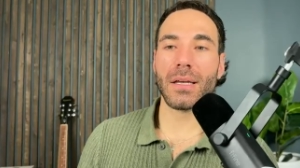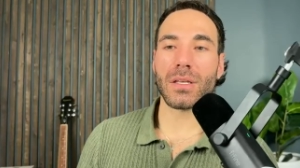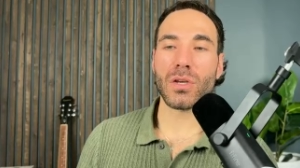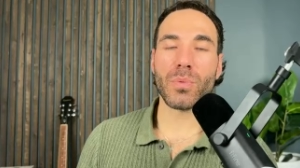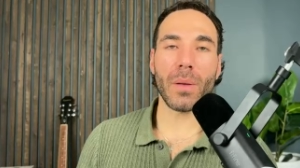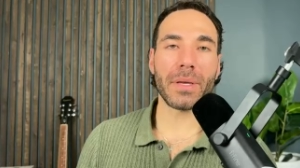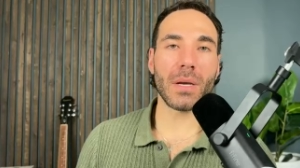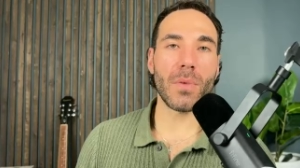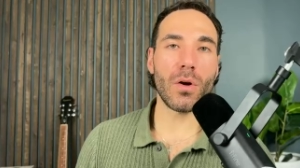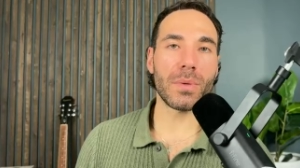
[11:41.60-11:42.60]
You probably
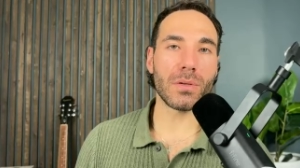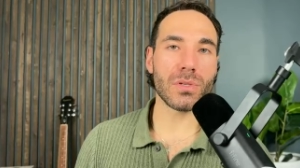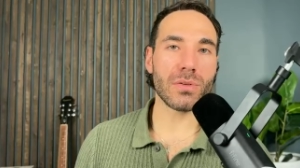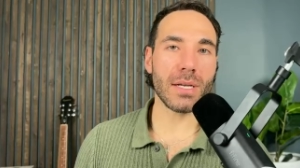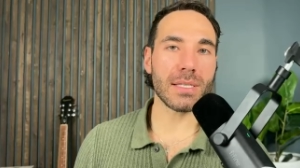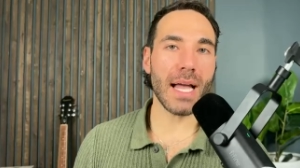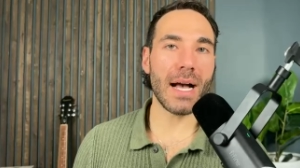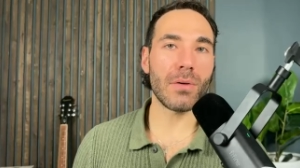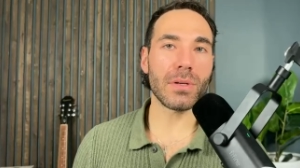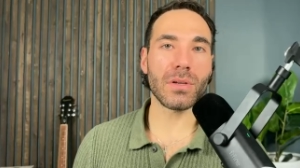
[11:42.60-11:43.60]
come home and you're stressed
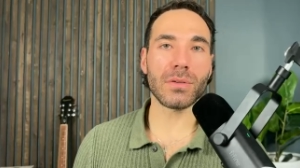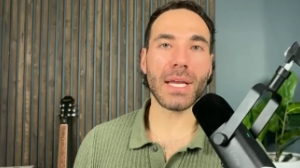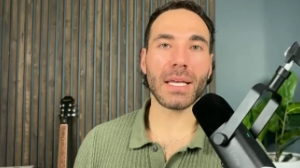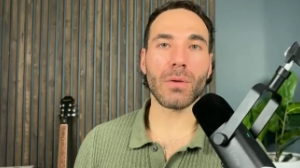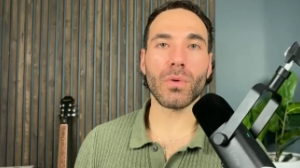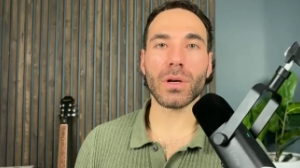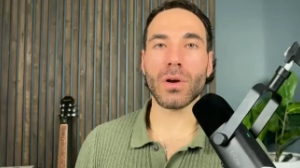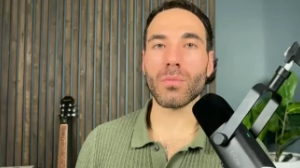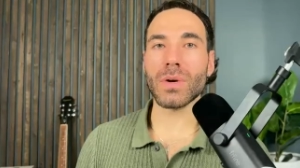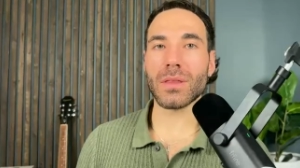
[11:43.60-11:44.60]
out, you're taking work
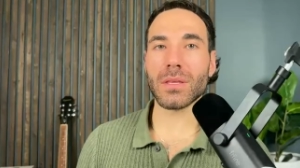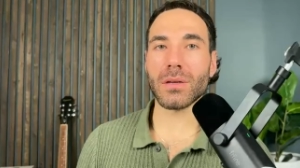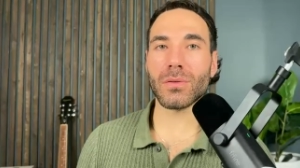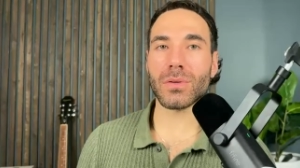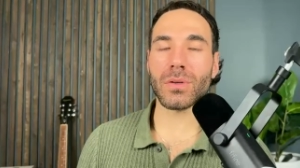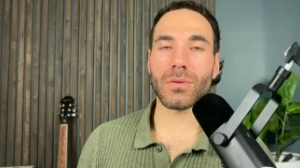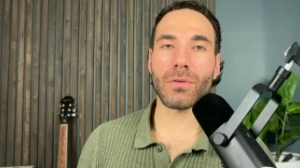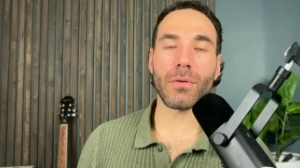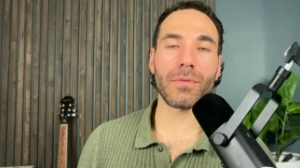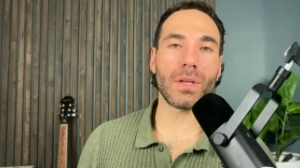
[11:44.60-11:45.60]
home with you, you
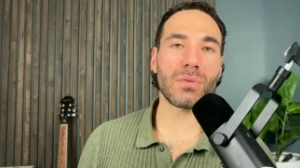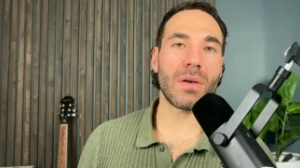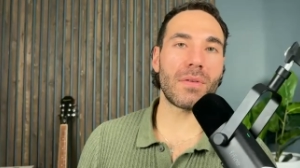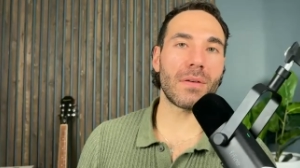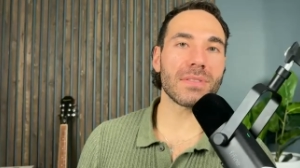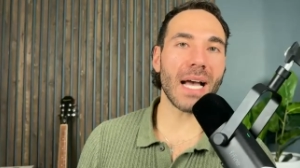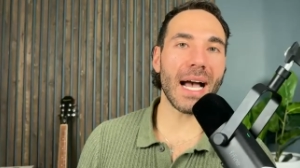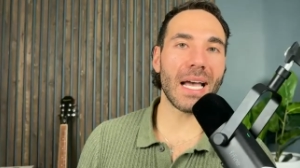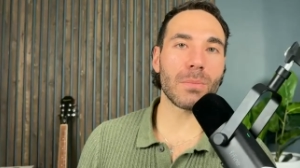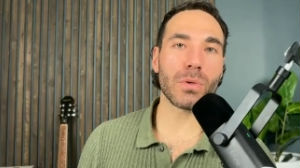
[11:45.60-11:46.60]
don't feel like you have enough
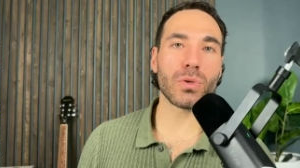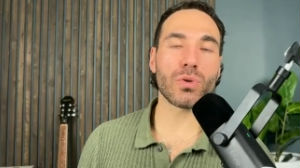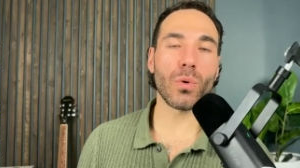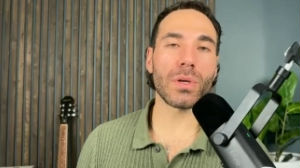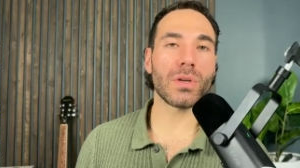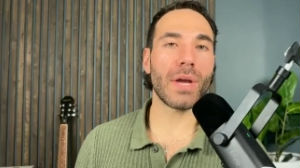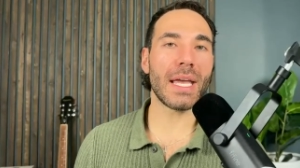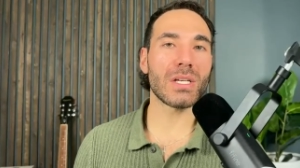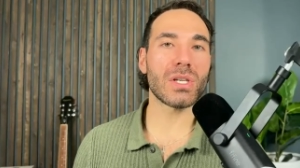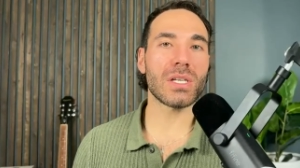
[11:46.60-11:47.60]
time, you're short, you're
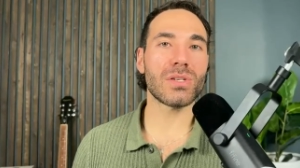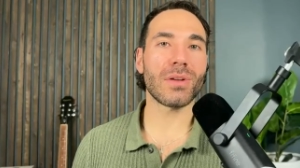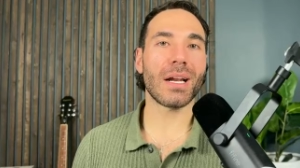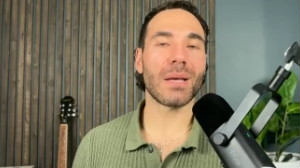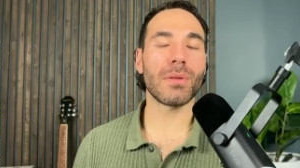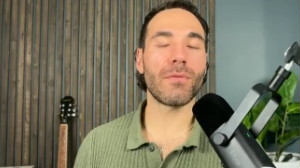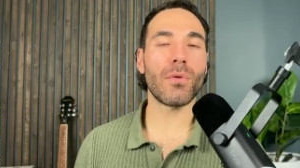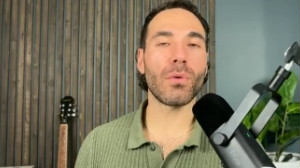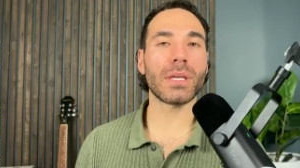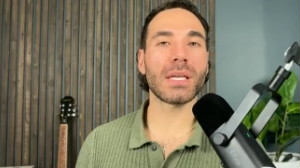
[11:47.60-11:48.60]
anxious, you're not able to
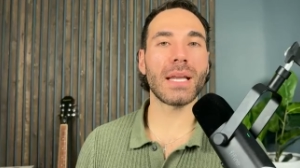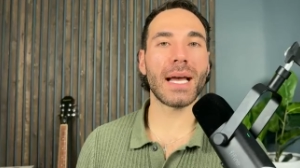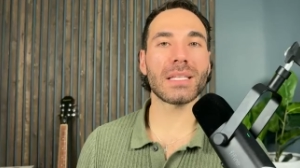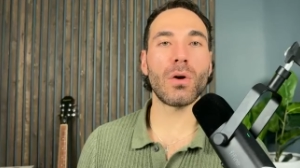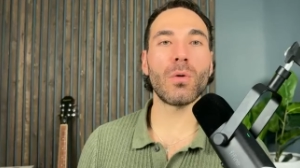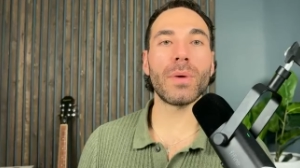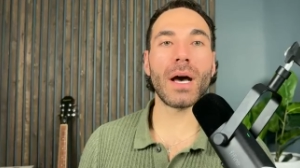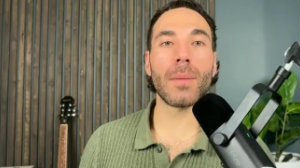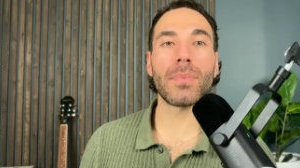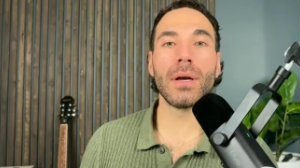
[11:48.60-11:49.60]
fully connect and open
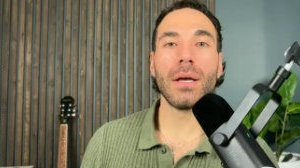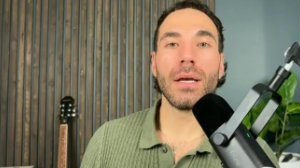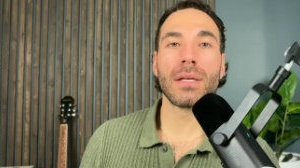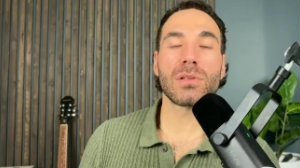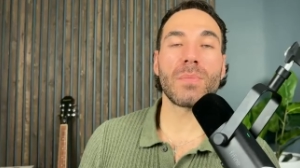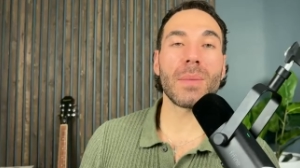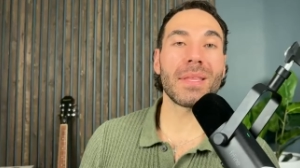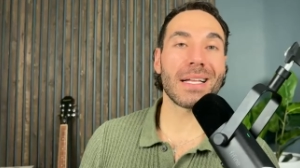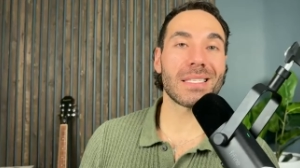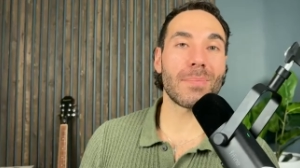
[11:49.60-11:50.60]
up. So maybe
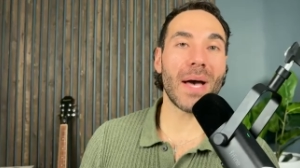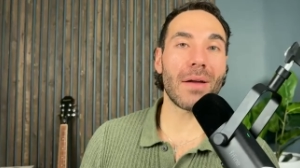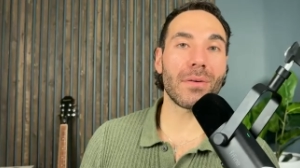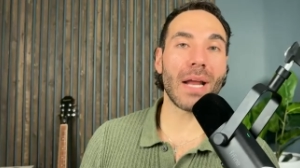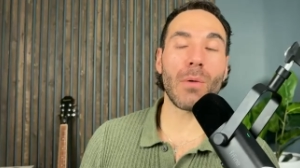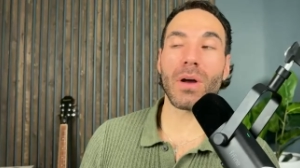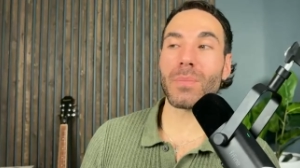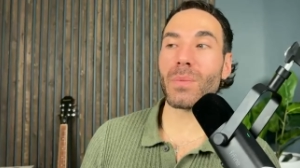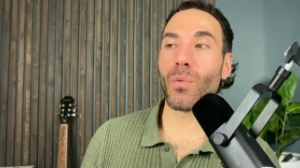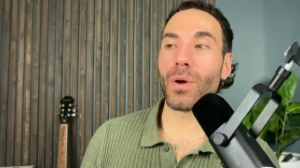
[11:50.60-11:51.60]
that's the pattern. I want to
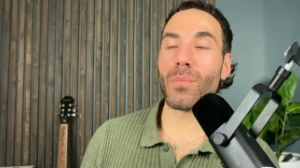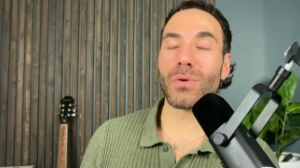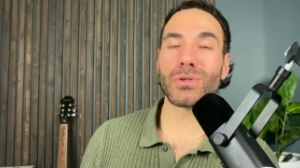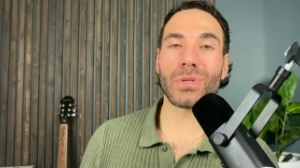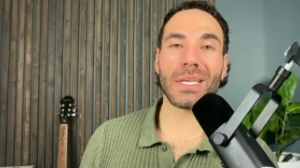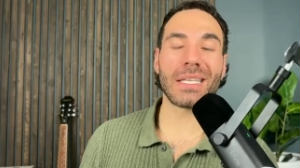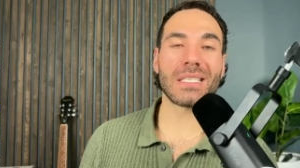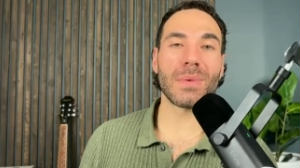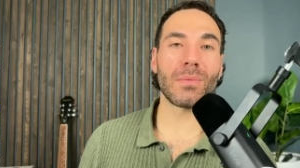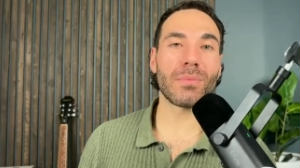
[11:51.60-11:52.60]
be more emotionally
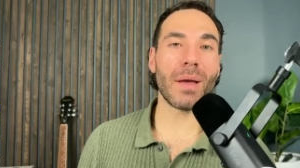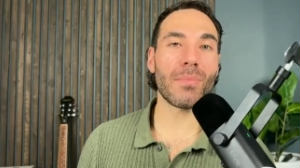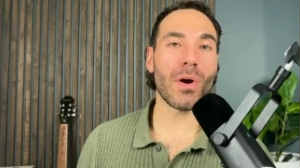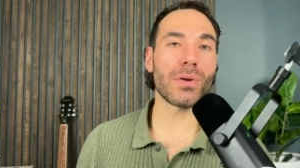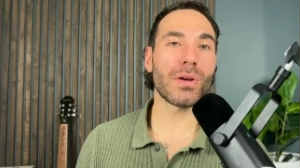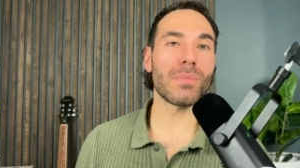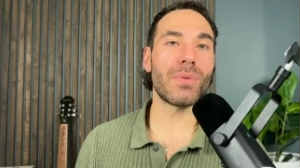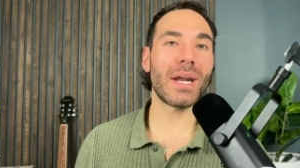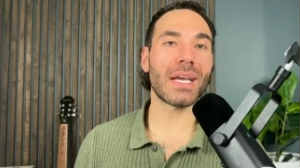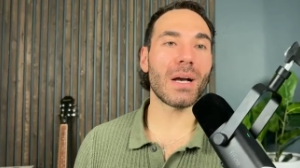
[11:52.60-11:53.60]
intimate with my partner,
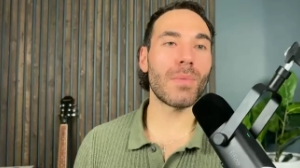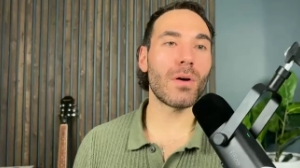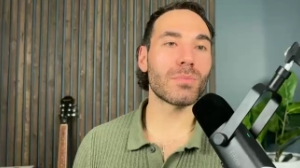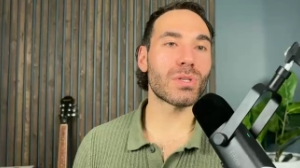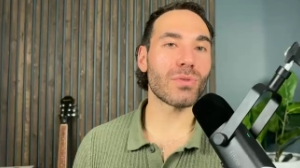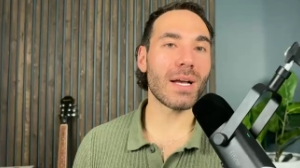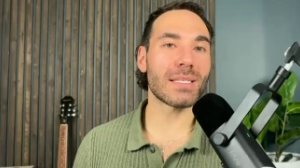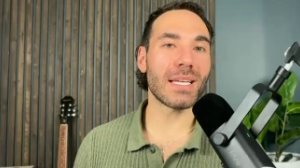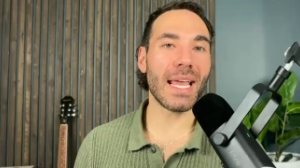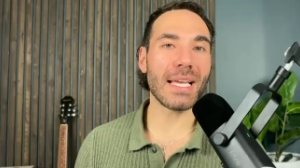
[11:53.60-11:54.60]
but I come home
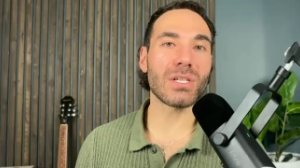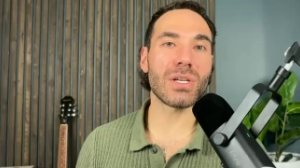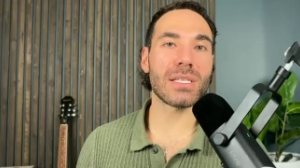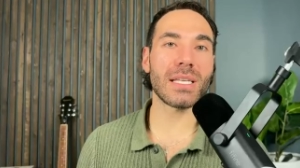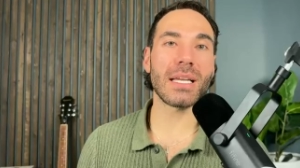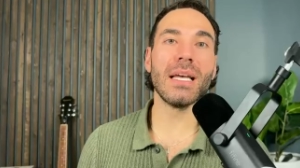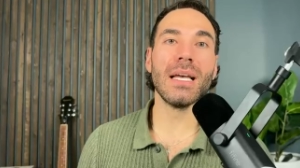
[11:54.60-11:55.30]
stressed and anxious and